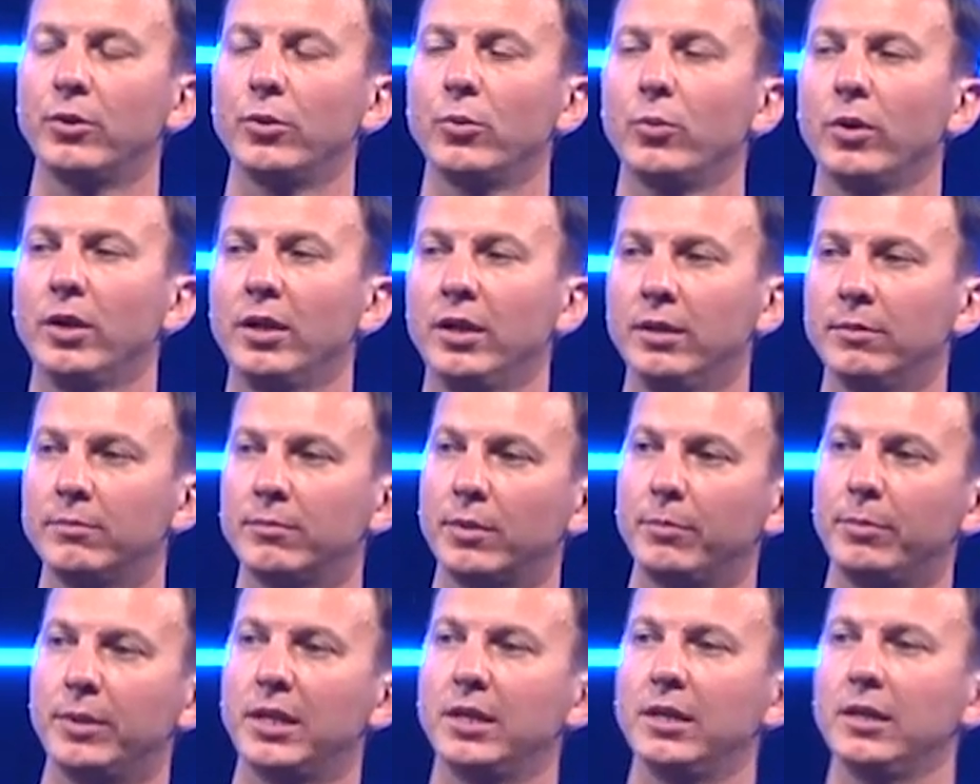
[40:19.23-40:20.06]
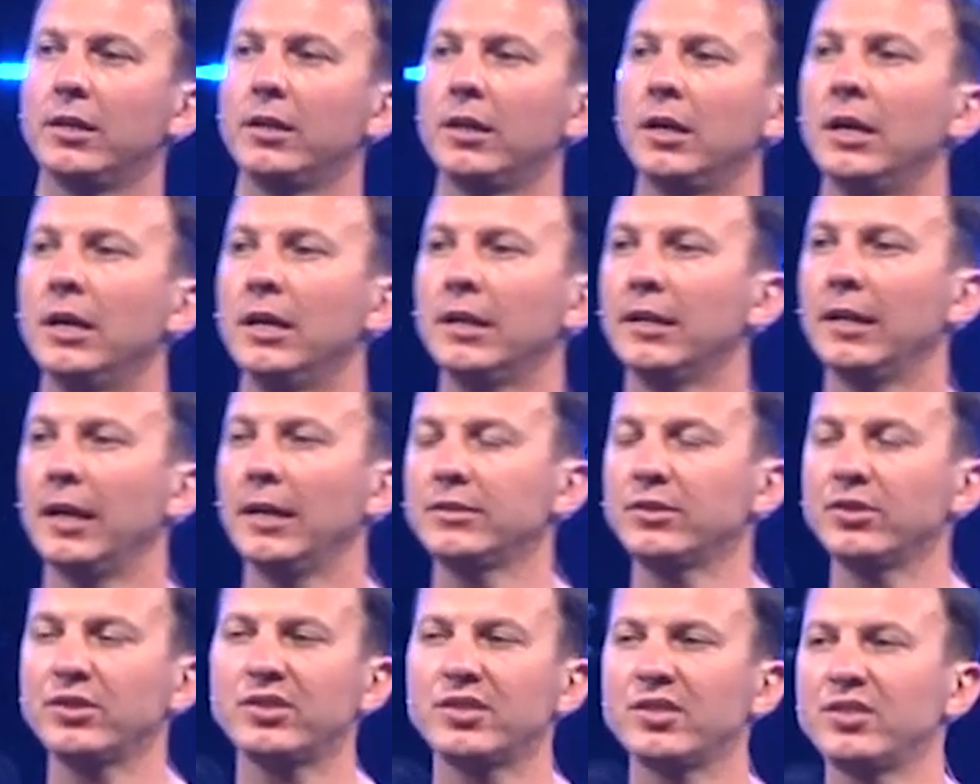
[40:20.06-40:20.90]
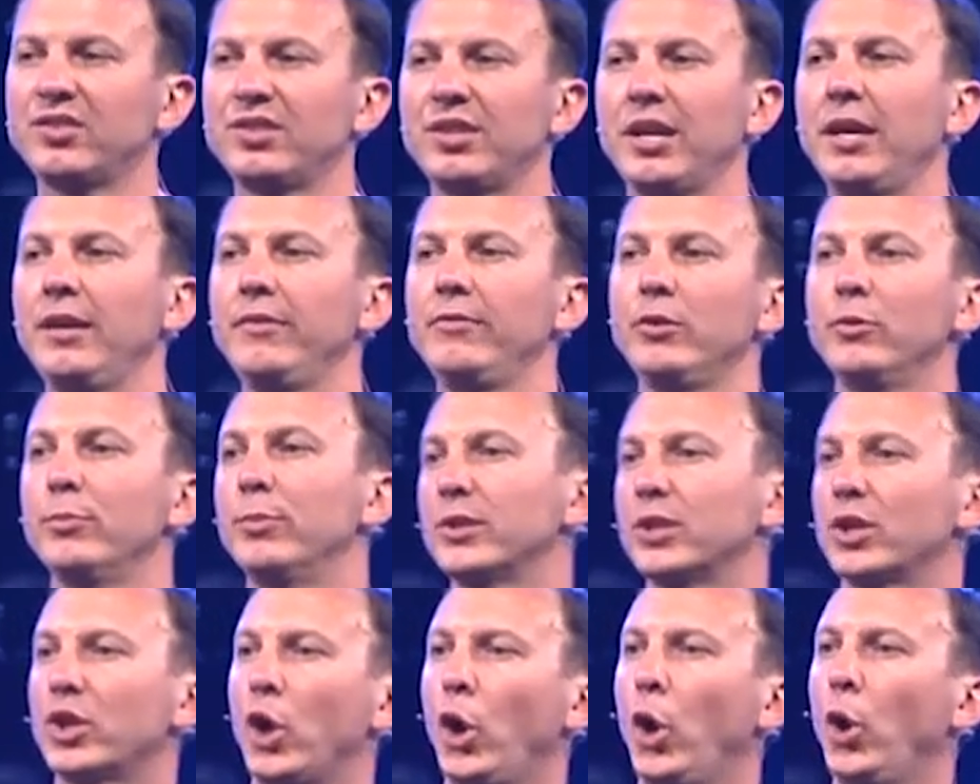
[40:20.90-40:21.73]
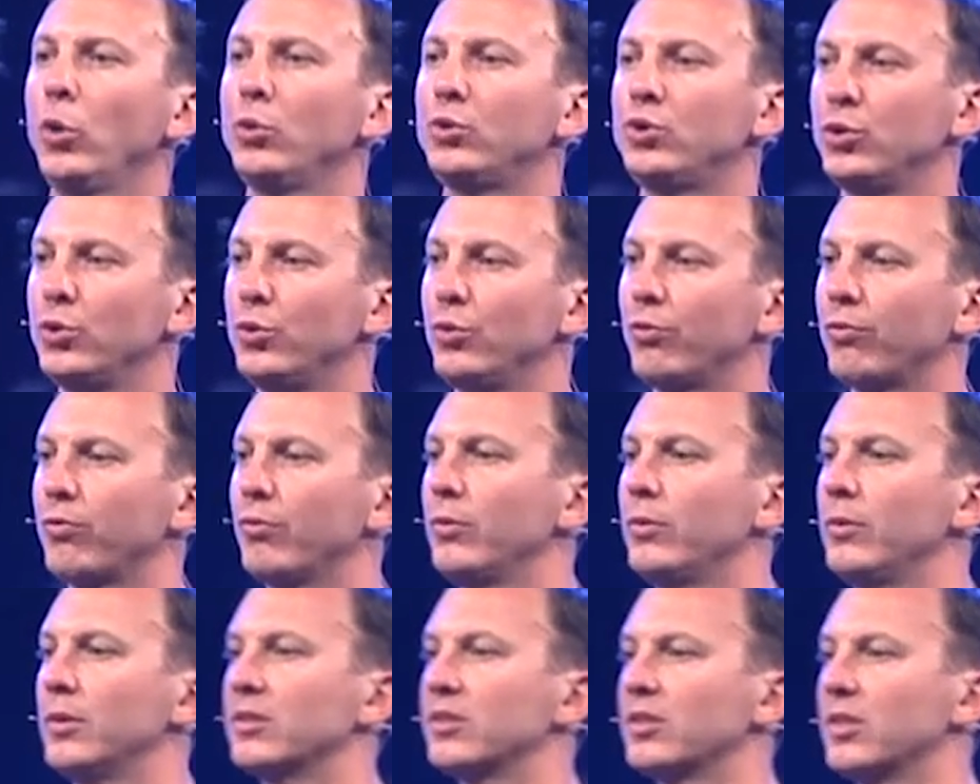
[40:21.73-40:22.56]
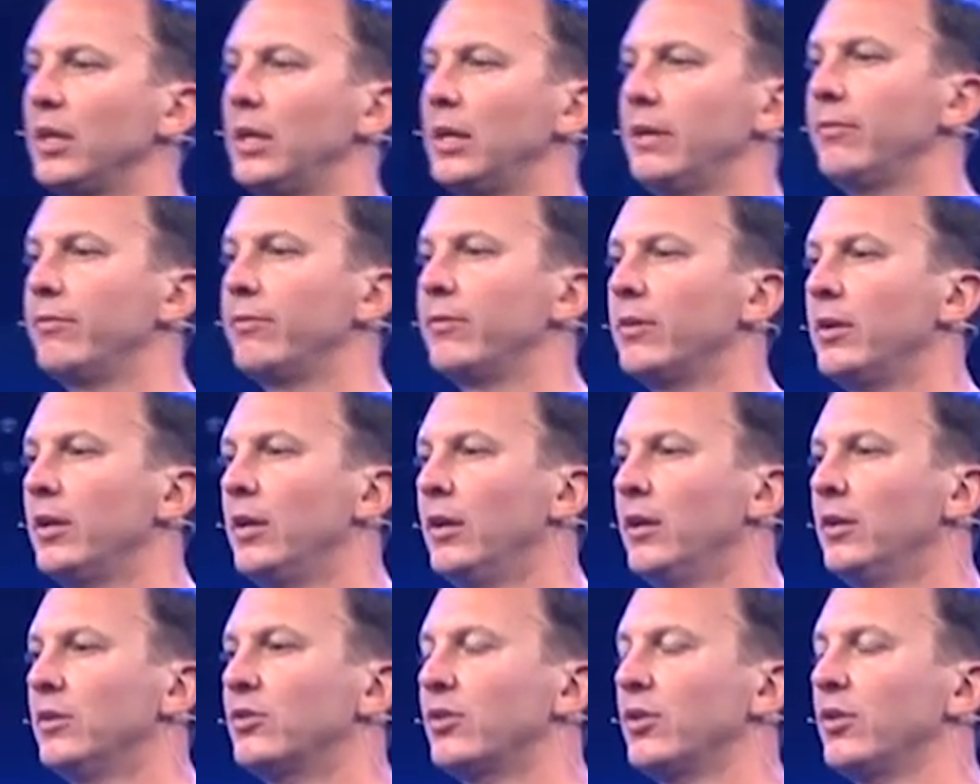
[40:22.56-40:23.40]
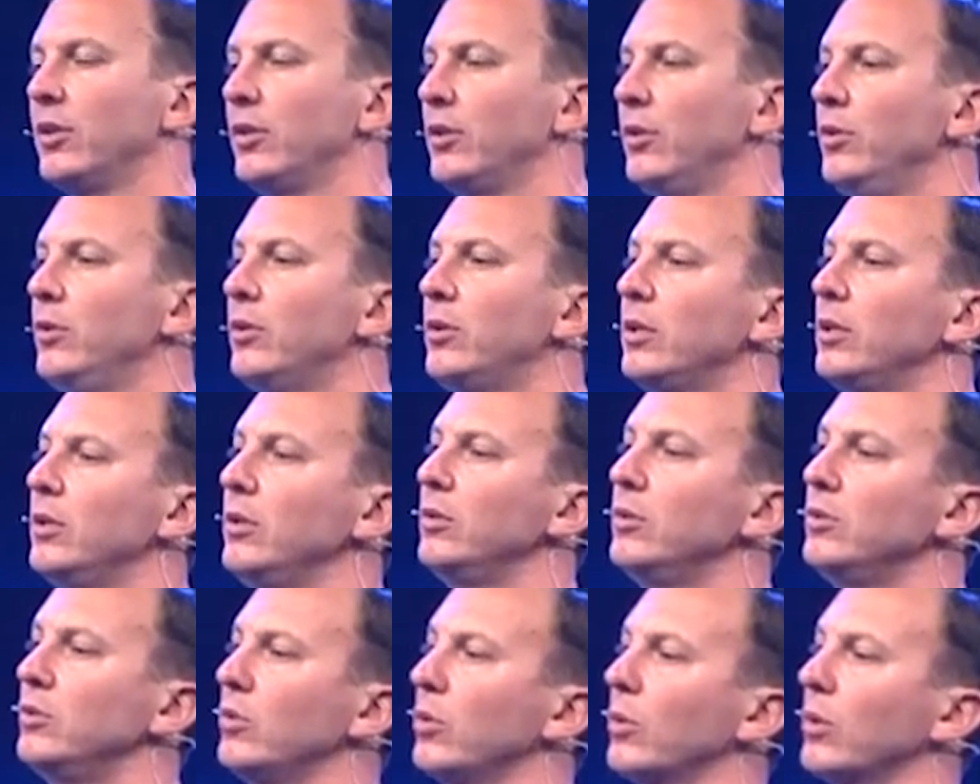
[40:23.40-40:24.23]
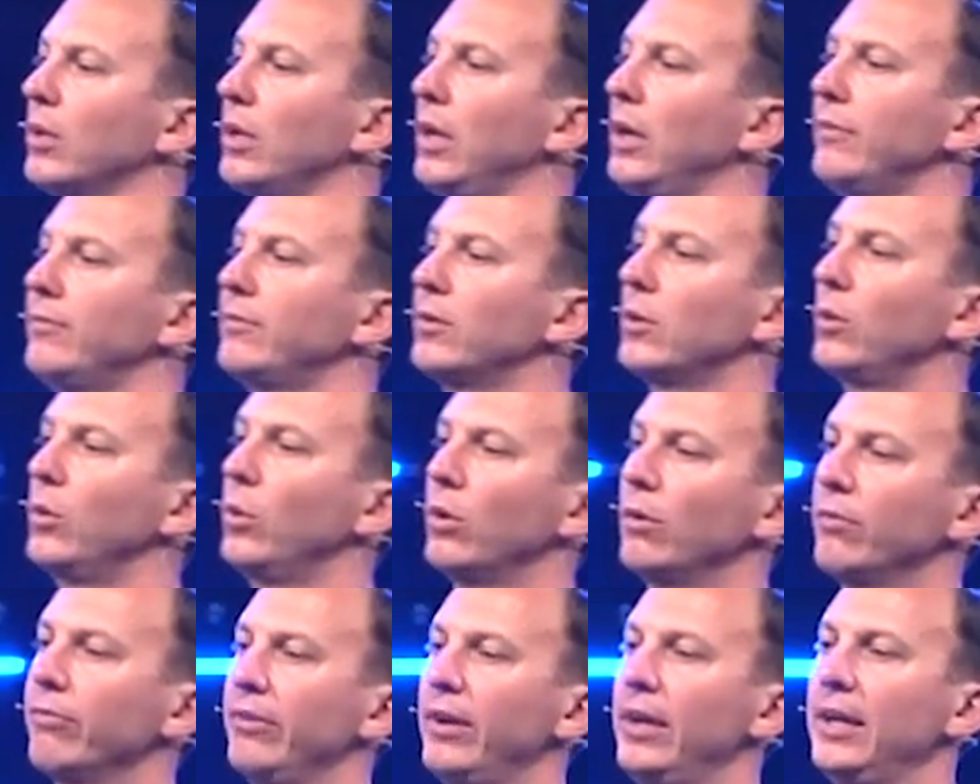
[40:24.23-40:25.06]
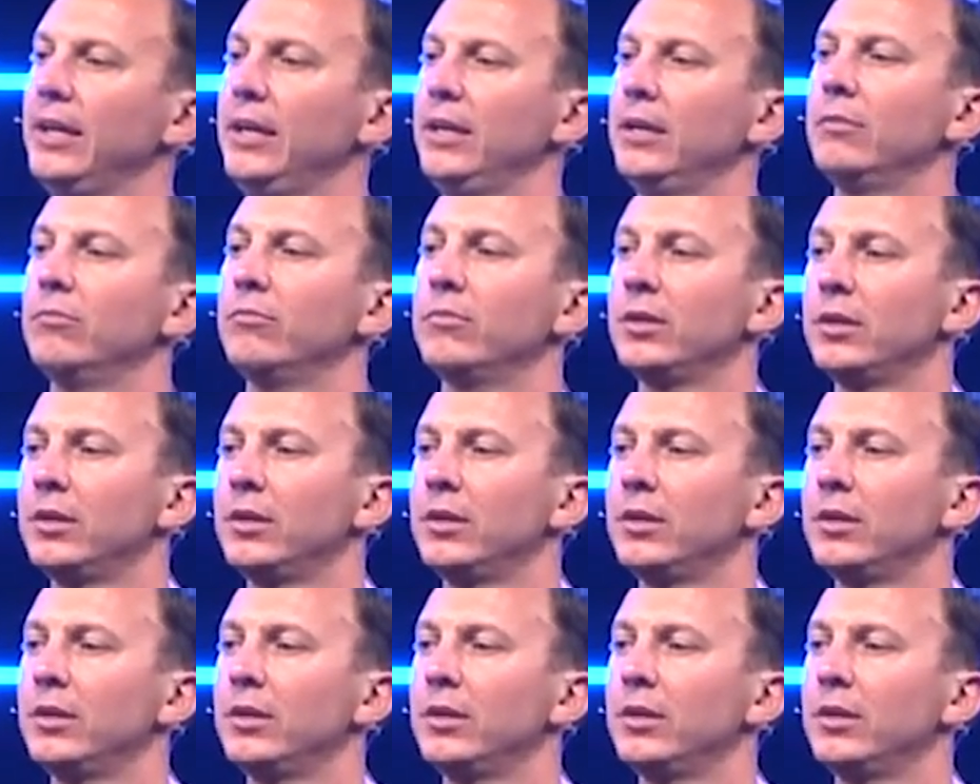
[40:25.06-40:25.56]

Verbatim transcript: You want Him to begin not just to save you, but to coach you through this life so that you can use your life to glorify Him.